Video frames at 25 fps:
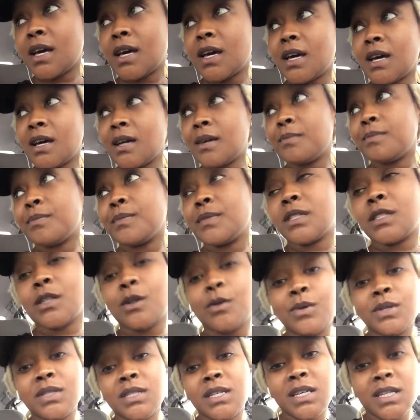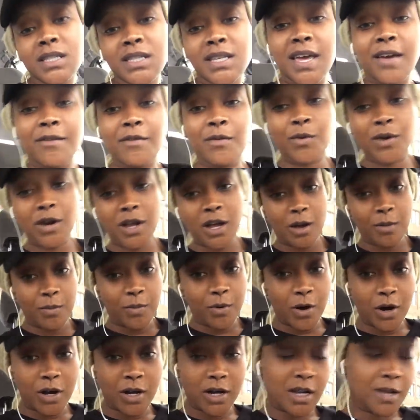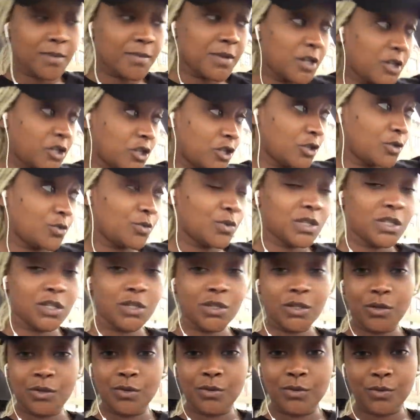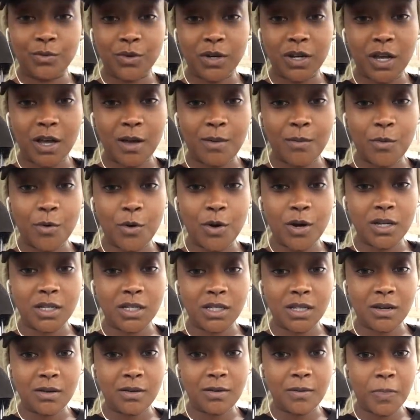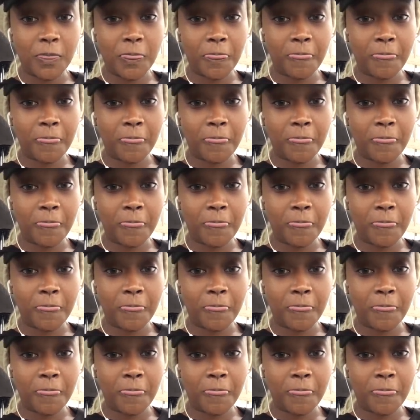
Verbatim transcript: Um, it's always good to have a workout partner. It makes you want to work out more. So